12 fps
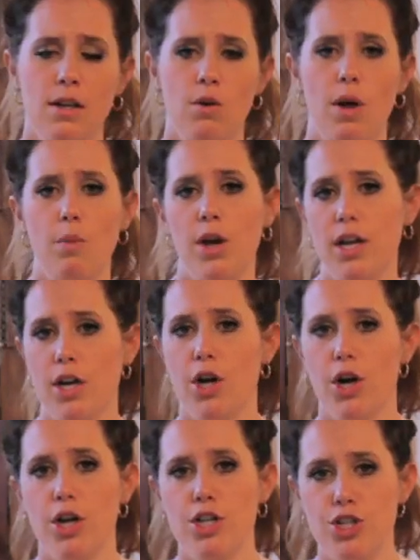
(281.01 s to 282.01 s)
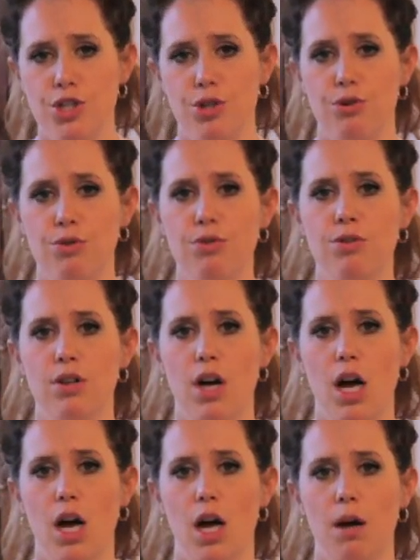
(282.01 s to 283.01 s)
Well, I want to encourage you
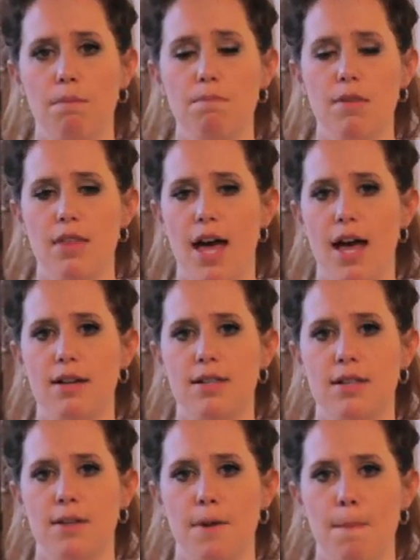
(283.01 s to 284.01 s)
that